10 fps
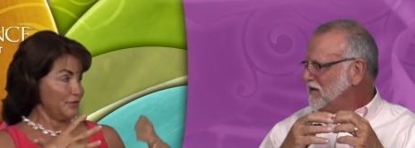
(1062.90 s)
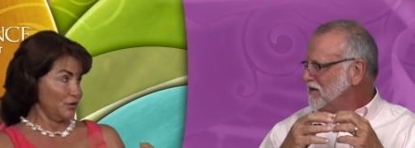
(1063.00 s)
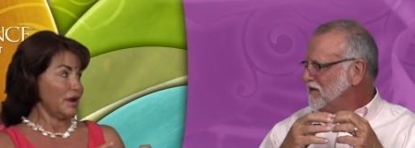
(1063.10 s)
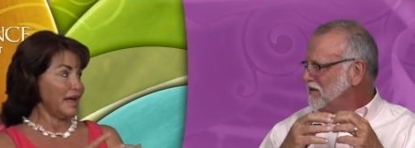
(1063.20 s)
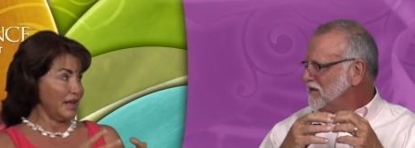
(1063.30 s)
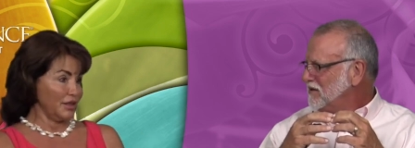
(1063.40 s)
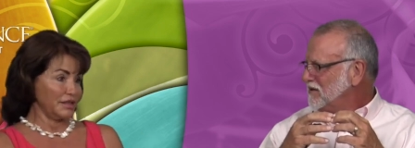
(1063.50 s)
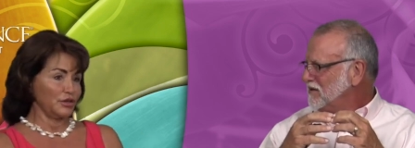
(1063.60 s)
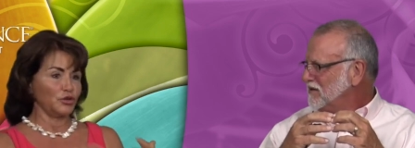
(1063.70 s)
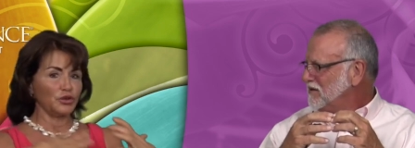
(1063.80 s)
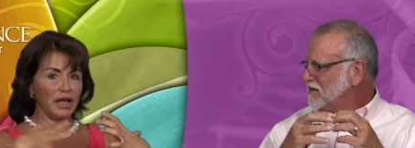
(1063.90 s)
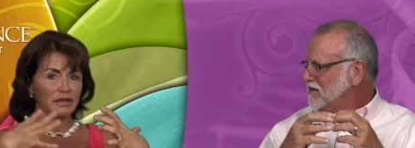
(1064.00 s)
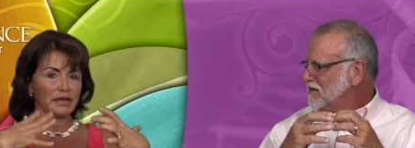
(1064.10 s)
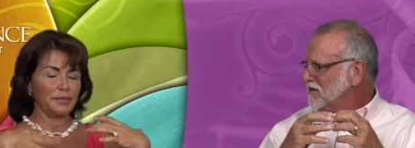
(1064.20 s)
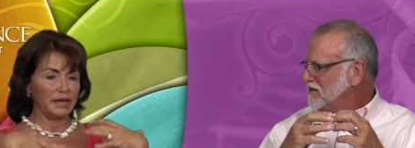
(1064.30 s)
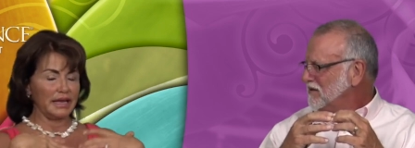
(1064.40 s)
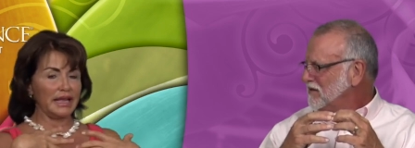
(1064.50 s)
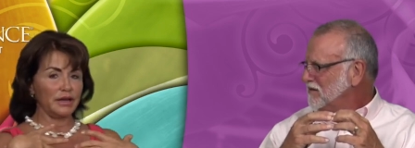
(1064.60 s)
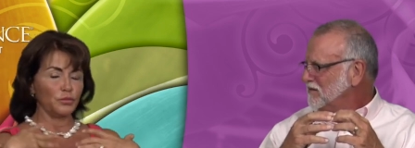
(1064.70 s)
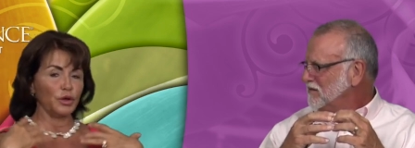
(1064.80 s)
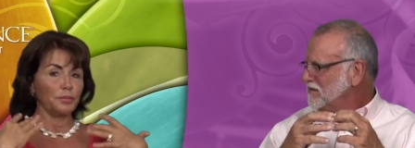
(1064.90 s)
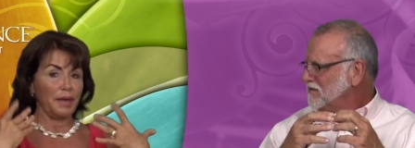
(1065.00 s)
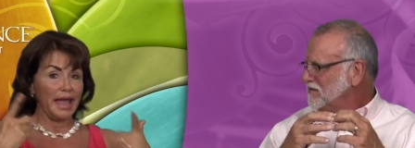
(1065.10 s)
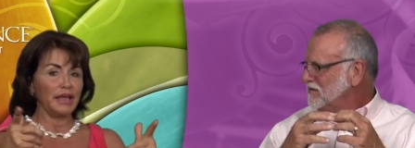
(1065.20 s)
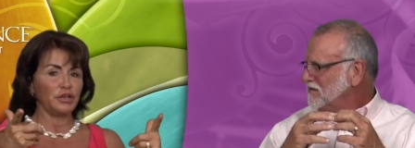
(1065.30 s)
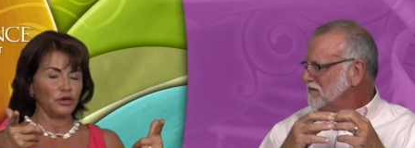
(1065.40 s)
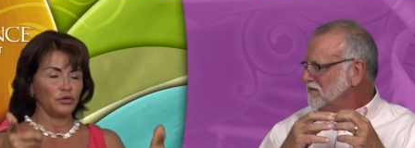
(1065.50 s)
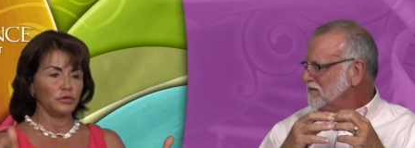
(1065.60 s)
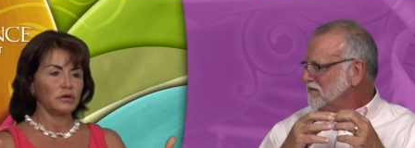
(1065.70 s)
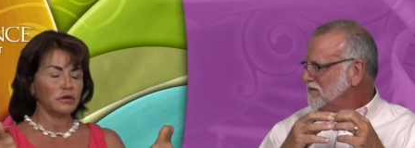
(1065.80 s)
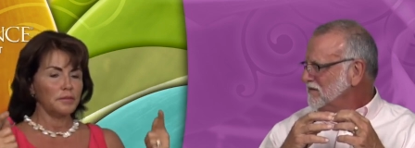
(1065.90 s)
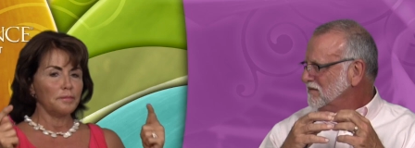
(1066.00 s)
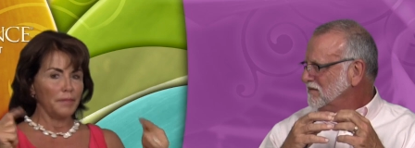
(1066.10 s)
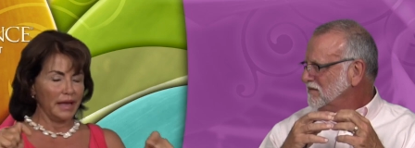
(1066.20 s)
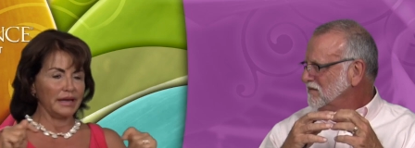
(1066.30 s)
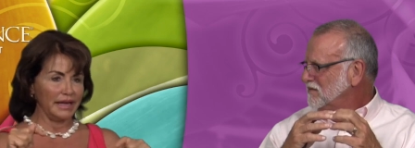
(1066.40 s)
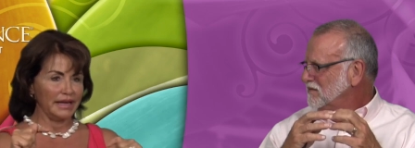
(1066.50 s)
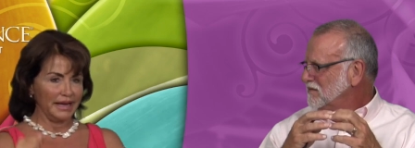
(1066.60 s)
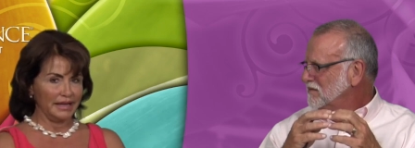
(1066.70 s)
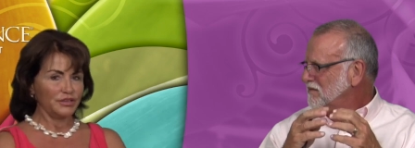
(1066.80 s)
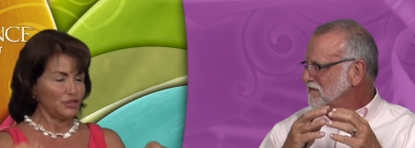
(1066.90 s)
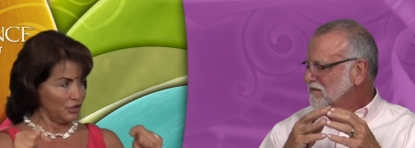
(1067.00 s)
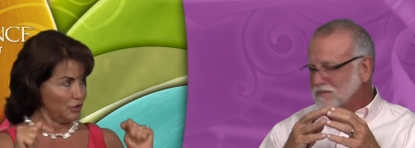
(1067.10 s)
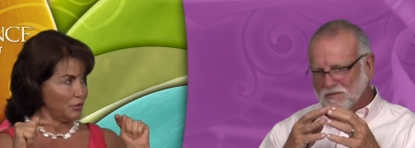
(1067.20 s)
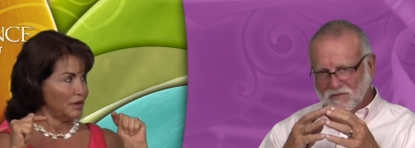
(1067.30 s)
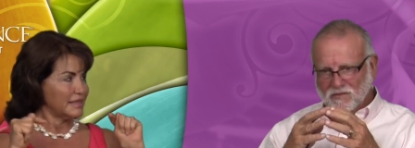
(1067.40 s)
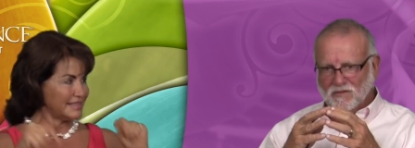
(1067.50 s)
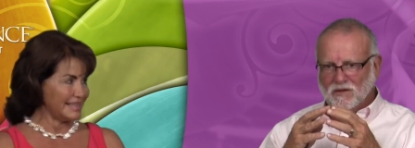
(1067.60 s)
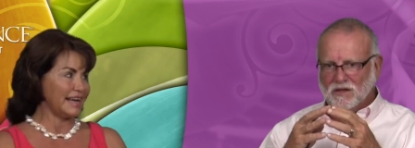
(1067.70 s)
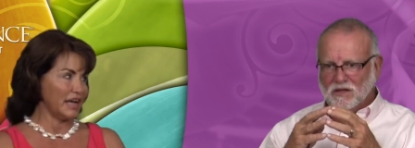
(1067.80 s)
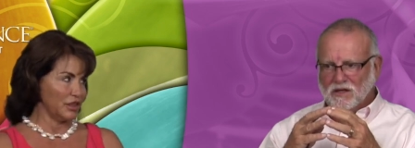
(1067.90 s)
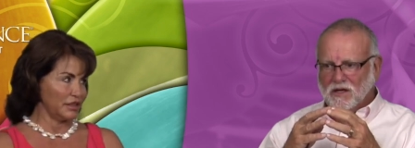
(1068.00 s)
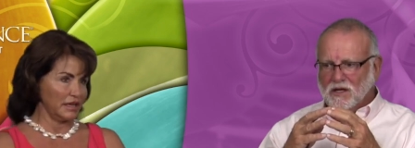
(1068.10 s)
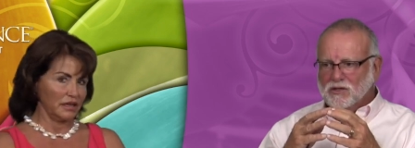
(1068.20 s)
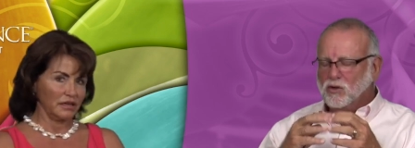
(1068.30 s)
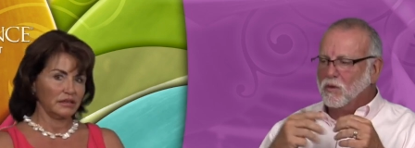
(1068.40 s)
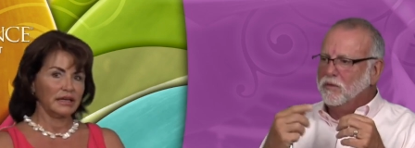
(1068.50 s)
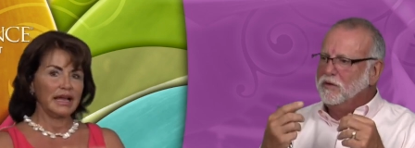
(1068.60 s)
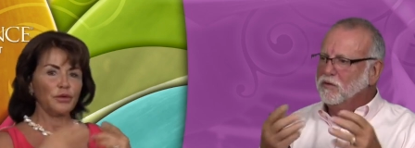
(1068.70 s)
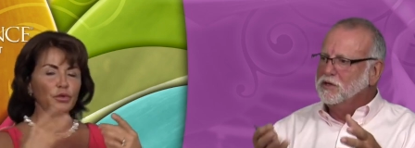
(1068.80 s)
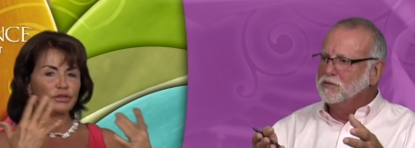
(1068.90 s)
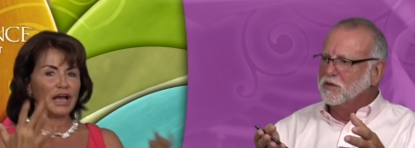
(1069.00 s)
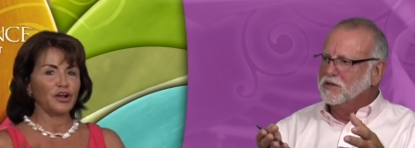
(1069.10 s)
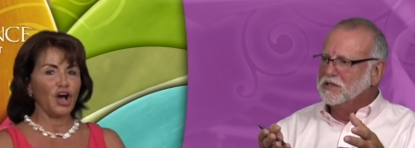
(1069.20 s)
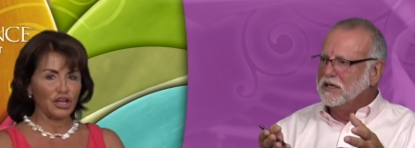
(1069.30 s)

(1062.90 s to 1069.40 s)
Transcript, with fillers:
Speaker 1: if you're not healthy and you're not, it will pay you money to stay healthy.
Speaker 2: So it would be reasonable